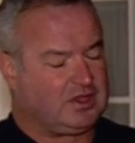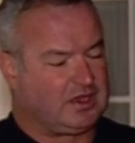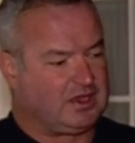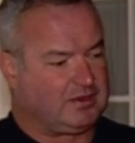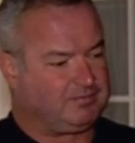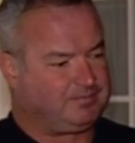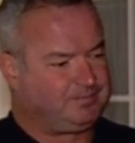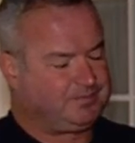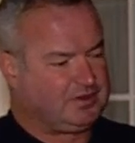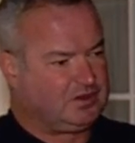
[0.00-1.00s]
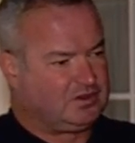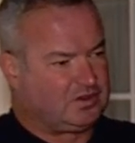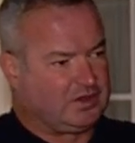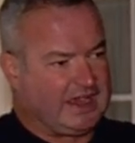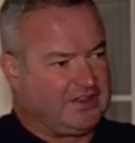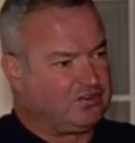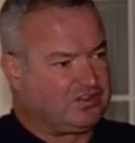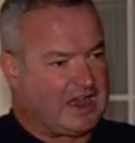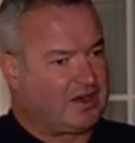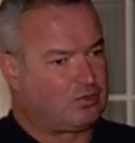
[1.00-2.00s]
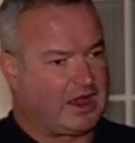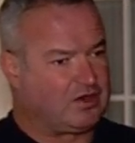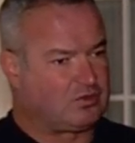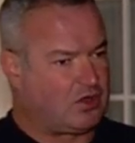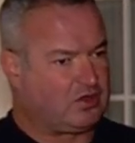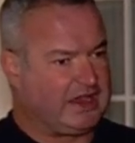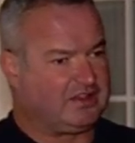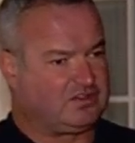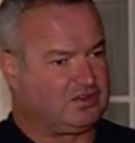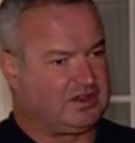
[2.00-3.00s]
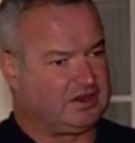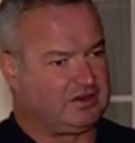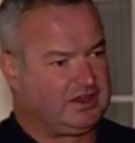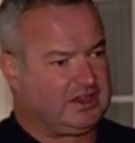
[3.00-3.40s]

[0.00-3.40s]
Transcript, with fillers: Um, so again, there's not a right or wrong answer there.